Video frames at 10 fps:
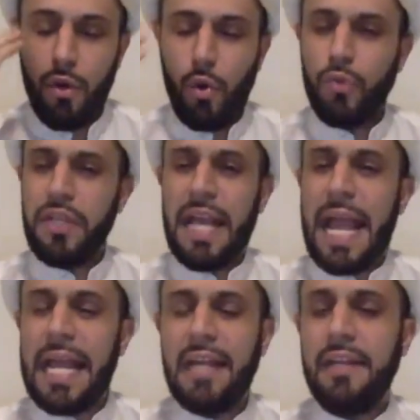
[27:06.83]
only
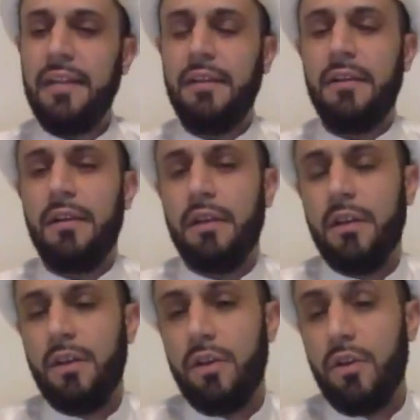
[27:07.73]
80
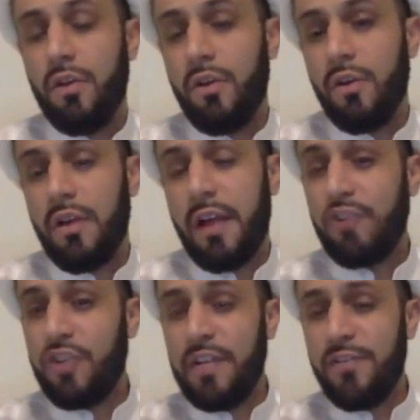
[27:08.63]

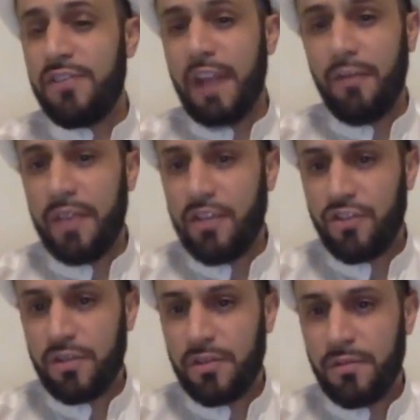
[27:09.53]
achieve salvation.
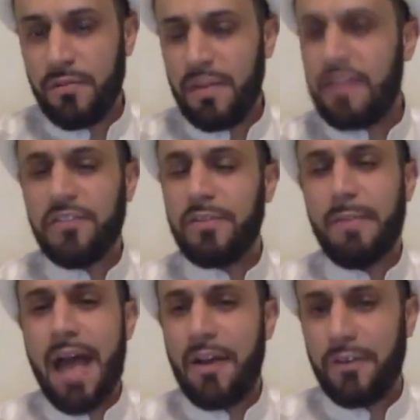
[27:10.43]
That doesn't
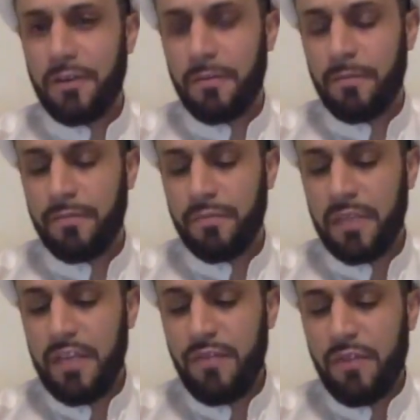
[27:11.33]
matter.
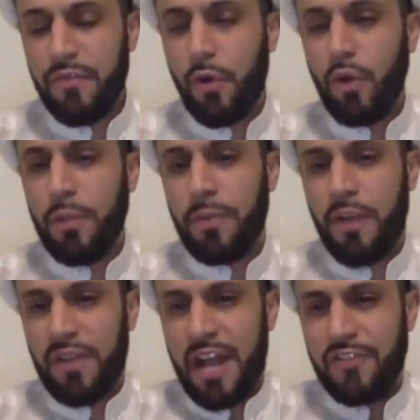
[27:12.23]
Even if the Holy
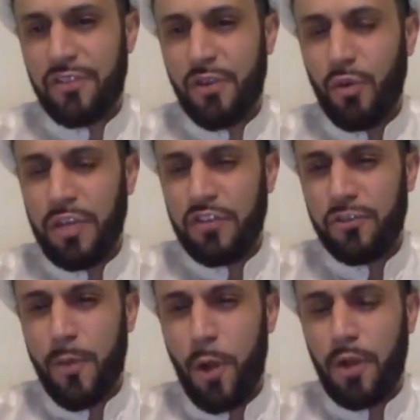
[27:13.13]
Prophet has only a
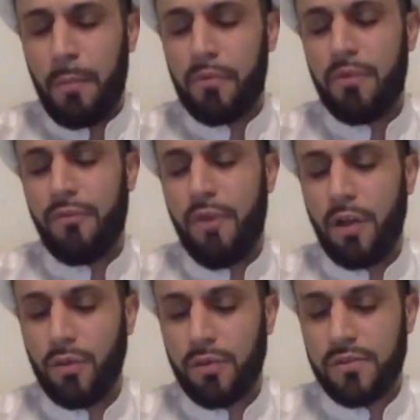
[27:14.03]
small number of
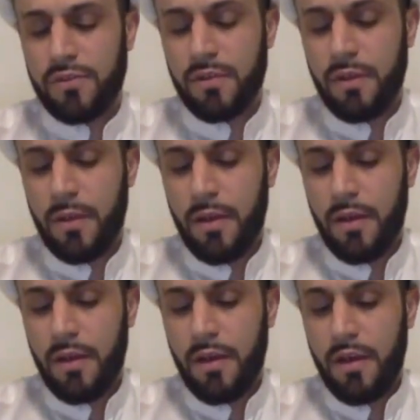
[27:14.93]
followers,
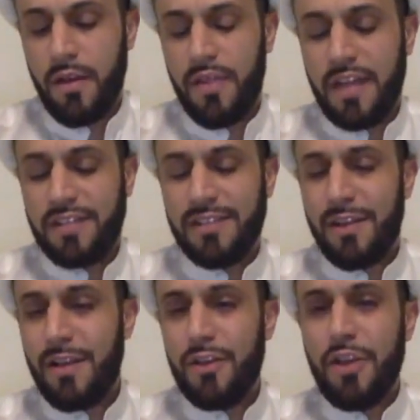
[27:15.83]
that
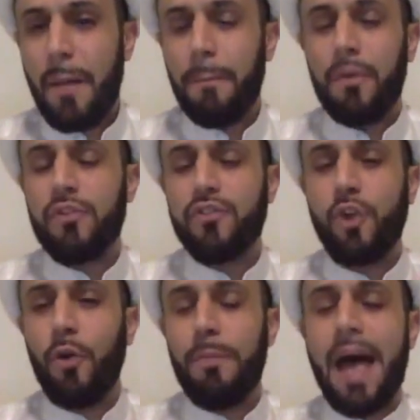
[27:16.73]
Numbers
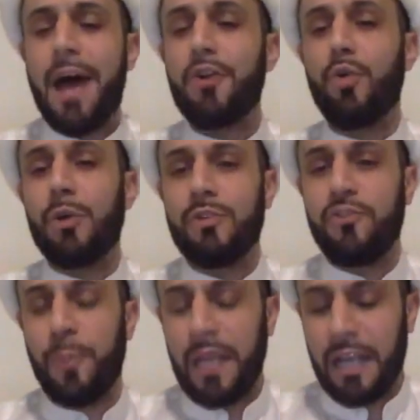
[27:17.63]
don't matter when we're
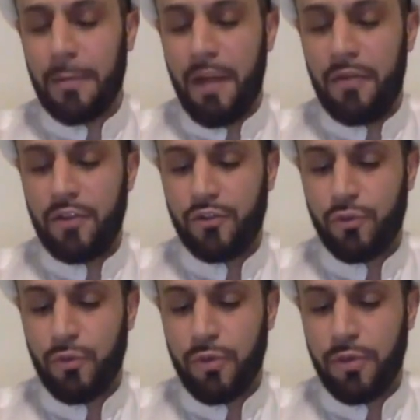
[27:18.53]
speaking about the
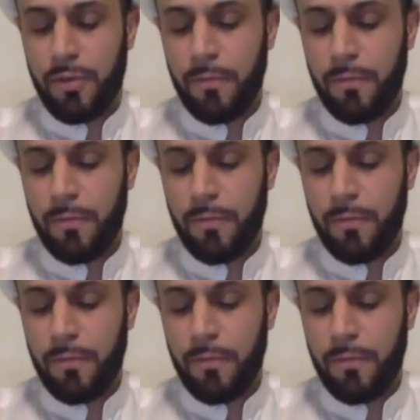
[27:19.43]
truth.